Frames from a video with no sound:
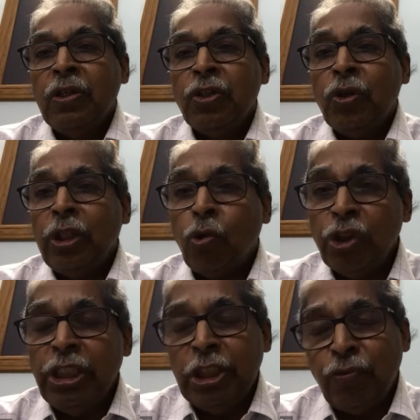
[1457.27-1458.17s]
So the
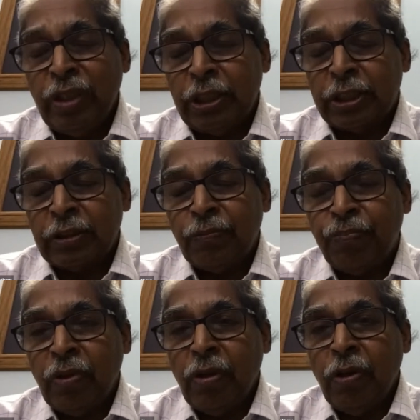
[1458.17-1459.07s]
question is whether
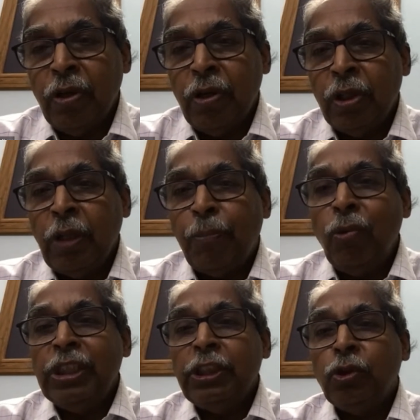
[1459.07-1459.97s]
the
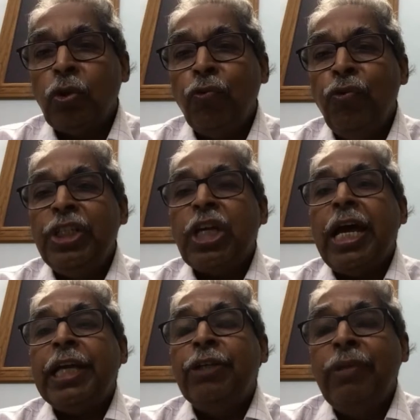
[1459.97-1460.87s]
provisions of which
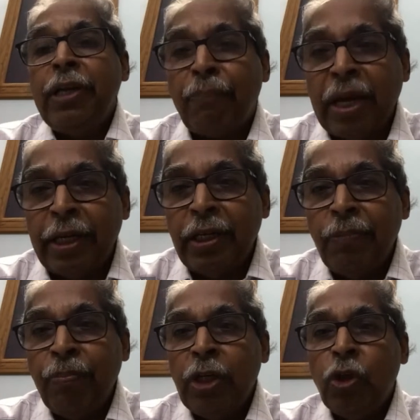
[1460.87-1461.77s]
act will apply
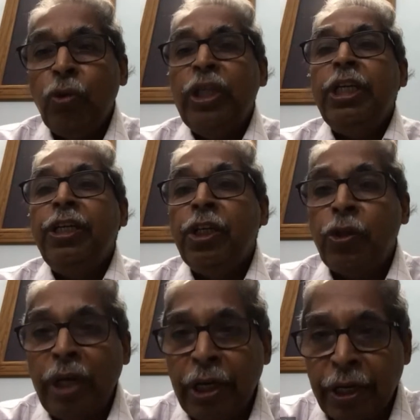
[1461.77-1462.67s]
to the
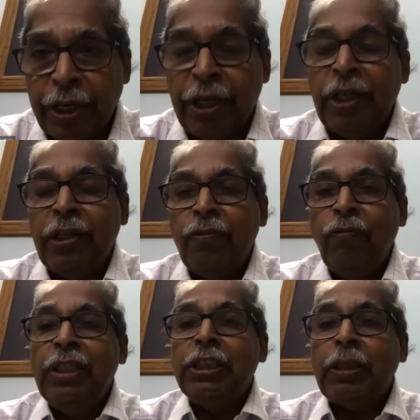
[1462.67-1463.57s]
inquiry,
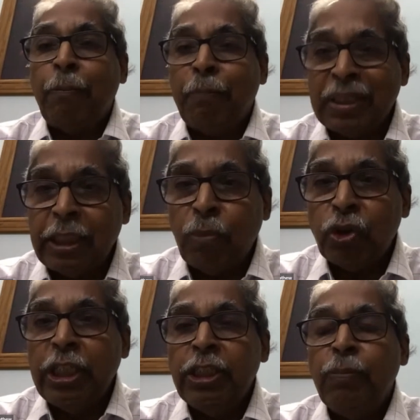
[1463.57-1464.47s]
which is the present
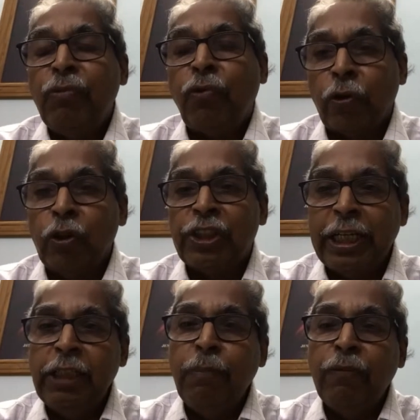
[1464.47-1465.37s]
proceedings before you,
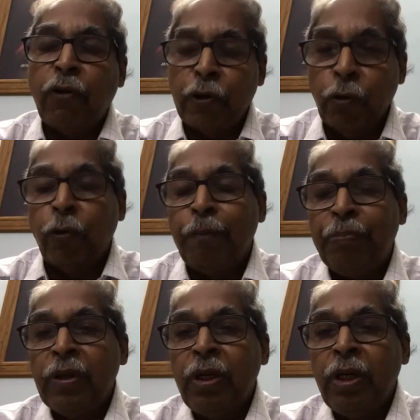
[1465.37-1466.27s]
stage before you.
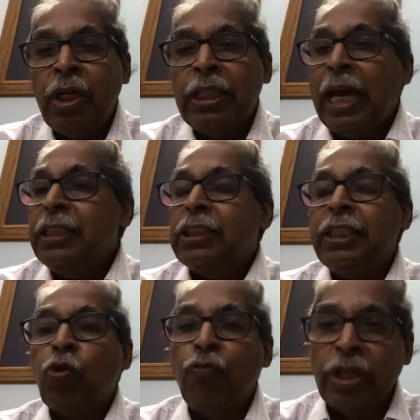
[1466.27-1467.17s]
The answer
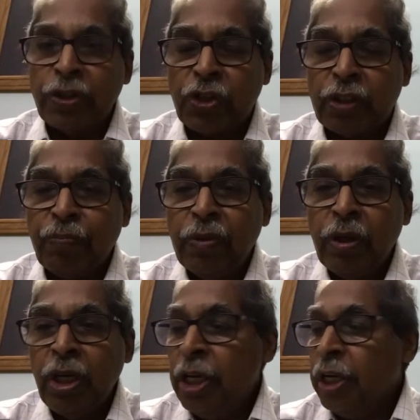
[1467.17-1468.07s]
is obvious.
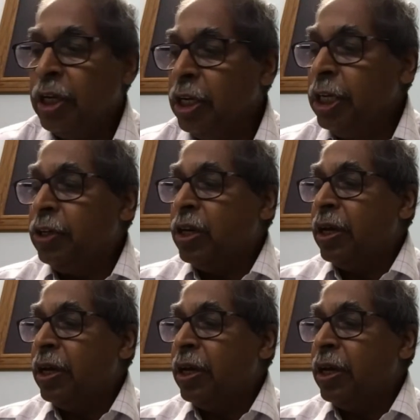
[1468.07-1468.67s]
It